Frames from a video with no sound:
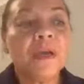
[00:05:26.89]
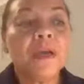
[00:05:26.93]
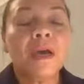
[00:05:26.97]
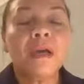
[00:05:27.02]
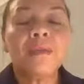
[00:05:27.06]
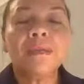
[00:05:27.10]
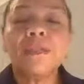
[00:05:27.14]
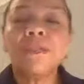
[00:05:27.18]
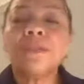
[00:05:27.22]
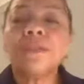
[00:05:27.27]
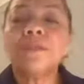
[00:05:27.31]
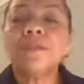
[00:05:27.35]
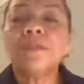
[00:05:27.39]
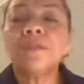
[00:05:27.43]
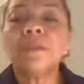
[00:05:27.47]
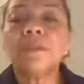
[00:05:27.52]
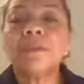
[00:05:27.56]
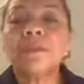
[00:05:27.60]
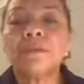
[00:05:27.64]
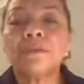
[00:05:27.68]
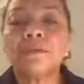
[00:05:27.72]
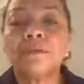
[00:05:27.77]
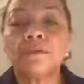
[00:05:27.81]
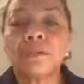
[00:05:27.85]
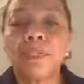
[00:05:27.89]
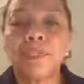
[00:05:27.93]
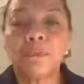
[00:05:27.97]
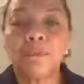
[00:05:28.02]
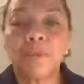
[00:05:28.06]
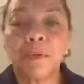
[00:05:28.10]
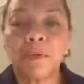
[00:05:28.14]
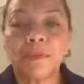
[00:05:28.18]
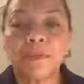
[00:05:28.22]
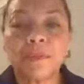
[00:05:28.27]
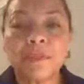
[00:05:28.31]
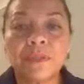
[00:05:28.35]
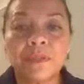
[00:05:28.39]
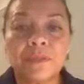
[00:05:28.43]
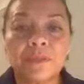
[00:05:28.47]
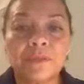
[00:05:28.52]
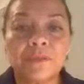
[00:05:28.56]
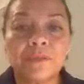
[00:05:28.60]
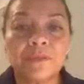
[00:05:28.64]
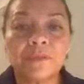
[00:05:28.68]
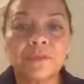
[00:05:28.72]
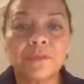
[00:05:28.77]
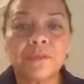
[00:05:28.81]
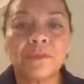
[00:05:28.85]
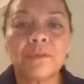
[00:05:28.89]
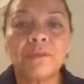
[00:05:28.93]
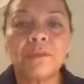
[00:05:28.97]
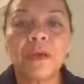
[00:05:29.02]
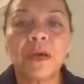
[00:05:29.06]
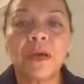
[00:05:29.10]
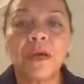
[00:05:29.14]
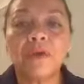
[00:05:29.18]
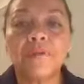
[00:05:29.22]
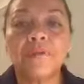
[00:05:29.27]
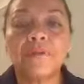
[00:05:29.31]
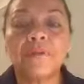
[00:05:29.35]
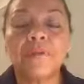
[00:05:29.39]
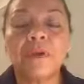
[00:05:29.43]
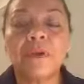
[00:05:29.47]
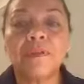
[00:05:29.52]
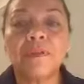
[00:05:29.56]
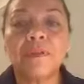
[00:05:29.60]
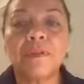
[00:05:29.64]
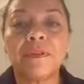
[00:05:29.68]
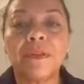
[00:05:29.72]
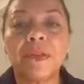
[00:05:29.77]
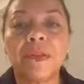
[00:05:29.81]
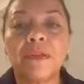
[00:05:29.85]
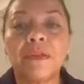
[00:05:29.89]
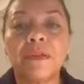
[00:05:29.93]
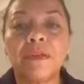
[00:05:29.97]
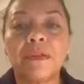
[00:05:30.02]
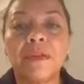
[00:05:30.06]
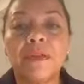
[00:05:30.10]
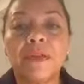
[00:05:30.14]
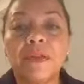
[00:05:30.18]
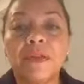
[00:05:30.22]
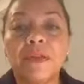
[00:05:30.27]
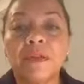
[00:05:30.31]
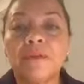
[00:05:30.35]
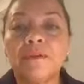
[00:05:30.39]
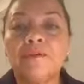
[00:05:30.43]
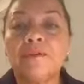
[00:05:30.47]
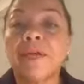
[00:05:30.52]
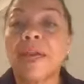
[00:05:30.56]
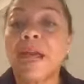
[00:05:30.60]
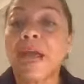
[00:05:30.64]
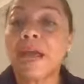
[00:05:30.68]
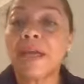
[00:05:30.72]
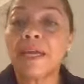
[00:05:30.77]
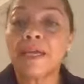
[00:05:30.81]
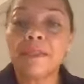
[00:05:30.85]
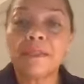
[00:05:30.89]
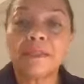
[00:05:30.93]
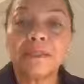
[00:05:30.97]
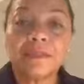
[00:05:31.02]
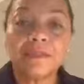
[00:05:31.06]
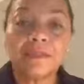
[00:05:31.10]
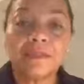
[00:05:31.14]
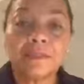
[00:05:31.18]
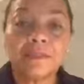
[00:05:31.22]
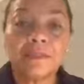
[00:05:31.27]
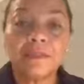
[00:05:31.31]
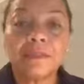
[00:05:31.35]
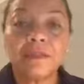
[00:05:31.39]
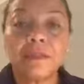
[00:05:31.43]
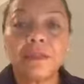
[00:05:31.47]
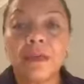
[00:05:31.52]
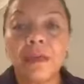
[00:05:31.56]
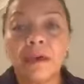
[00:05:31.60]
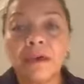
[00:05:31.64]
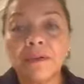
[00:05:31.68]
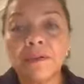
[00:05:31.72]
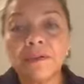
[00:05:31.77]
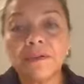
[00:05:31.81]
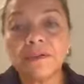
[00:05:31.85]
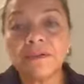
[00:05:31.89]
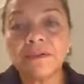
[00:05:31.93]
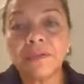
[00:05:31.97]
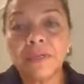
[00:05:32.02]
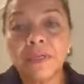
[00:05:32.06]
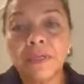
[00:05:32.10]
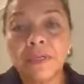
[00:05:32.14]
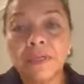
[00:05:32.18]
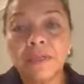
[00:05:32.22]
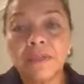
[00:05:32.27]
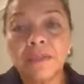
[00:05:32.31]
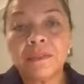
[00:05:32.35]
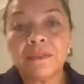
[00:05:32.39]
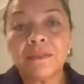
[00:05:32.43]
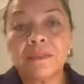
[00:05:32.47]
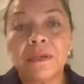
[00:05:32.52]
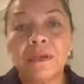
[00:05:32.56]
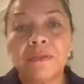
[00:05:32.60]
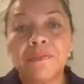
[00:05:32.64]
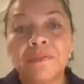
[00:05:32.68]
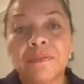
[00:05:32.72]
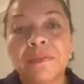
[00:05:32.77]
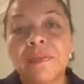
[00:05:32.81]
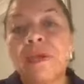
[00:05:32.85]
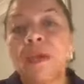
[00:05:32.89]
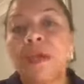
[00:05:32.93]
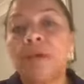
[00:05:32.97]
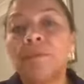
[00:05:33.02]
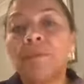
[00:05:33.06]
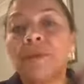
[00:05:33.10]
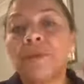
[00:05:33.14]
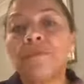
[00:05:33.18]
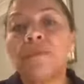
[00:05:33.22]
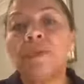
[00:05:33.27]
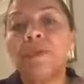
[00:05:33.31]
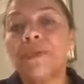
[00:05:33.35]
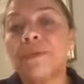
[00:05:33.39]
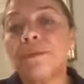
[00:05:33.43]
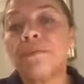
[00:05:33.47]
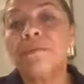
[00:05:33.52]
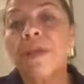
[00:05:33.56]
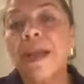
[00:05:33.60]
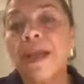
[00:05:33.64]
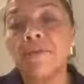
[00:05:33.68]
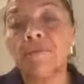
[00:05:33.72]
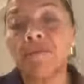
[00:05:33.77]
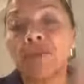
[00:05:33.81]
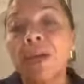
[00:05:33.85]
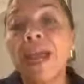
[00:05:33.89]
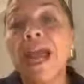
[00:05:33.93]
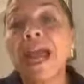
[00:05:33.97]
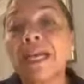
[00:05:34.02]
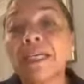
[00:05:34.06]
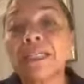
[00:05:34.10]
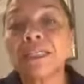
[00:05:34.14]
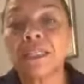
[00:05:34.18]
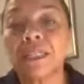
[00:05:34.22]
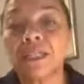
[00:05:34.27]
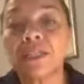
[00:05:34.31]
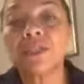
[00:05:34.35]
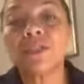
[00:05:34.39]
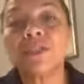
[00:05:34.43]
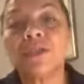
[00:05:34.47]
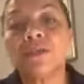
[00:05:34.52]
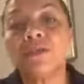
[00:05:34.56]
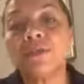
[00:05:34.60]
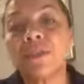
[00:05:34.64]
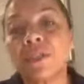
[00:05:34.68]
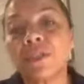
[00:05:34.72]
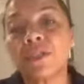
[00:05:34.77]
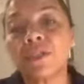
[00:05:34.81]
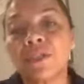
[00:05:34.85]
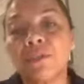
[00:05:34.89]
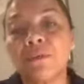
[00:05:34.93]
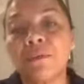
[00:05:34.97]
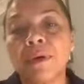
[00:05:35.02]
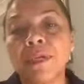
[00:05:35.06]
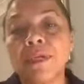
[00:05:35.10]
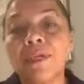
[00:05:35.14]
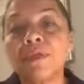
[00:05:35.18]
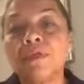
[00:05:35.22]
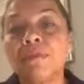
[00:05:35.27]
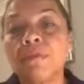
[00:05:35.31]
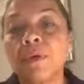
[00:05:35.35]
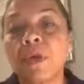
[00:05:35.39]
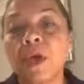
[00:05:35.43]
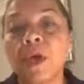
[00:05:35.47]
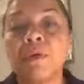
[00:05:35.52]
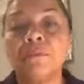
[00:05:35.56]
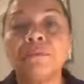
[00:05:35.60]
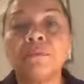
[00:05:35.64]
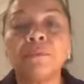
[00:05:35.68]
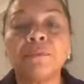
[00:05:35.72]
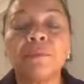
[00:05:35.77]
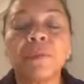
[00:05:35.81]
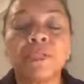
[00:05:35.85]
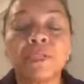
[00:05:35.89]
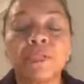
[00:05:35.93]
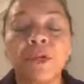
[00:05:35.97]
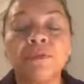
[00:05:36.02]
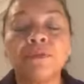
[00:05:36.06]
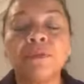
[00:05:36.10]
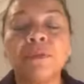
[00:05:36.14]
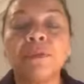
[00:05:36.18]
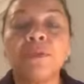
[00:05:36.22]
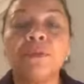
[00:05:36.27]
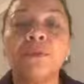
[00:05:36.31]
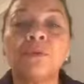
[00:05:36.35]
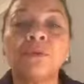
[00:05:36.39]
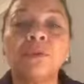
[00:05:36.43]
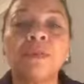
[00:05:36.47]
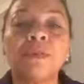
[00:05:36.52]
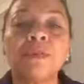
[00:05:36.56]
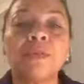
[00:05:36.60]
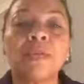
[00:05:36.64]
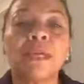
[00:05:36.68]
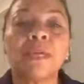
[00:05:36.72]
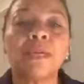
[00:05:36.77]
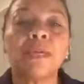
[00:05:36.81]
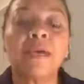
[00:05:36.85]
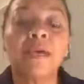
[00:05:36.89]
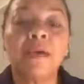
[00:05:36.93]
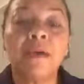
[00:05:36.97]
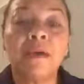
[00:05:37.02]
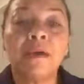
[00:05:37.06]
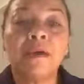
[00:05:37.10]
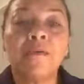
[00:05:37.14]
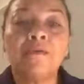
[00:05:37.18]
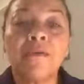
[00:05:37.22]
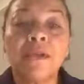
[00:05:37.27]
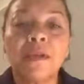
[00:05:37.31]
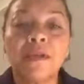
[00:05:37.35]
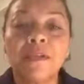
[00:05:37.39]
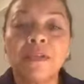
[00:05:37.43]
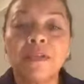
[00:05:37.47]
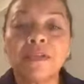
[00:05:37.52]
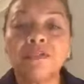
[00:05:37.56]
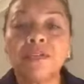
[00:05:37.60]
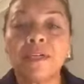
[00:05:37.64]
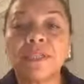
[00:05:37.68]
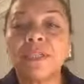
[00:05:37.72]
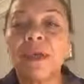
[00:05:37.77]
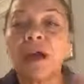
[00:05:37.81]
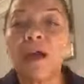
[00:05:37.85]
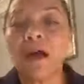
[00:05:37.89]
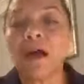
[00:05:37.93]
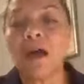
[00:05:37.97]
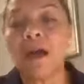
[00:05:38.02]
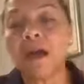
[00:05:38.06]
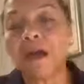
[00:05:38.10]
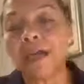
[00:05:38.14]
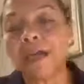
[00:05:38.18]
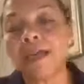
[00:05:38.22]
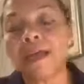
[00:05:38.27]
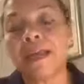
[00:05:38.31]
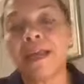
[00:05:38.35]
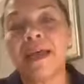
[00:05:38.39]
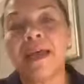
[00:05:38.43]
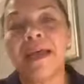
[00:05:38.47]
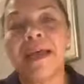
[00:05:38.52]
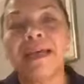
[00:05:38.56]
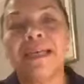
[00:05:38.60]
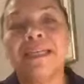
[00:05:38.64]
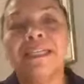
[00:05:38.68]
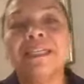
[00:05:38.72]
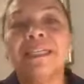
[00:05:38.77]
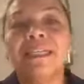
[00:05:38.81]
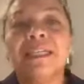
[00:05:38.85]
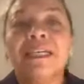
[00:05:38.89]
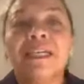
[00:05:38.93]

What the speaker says: And then choosing to respond to life rather than react to life. Because half the time we're running around reacting to situations which only causes then further stress. Hi, Claire.